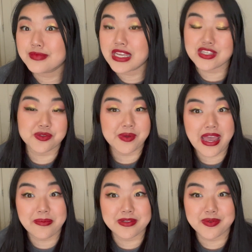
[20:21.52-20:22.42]
It's just what
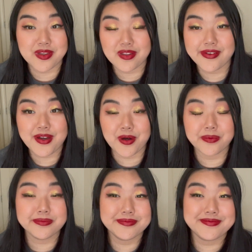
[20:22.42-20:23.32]
happens when you live at
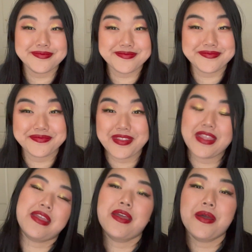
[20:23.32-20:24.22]
home.
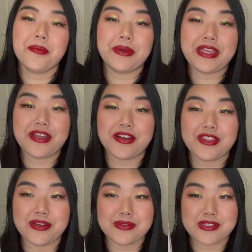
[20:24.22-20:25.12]
But here are
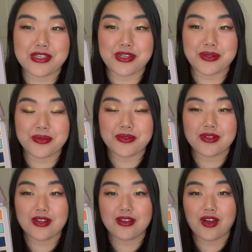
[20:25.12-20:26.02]
those two.
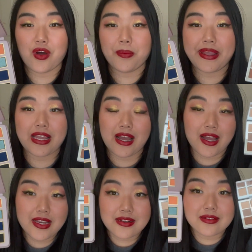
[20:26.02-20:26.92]
Oh my
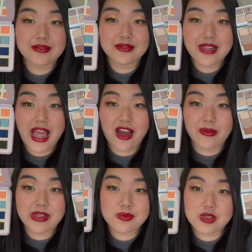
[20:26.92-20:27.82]
god. How am
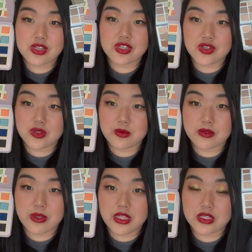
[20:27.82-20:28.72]
I supposed to choose
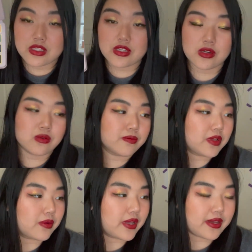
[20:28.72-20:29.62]
between these two?
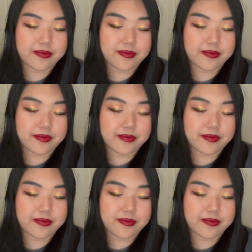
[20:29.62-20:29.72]
Okay.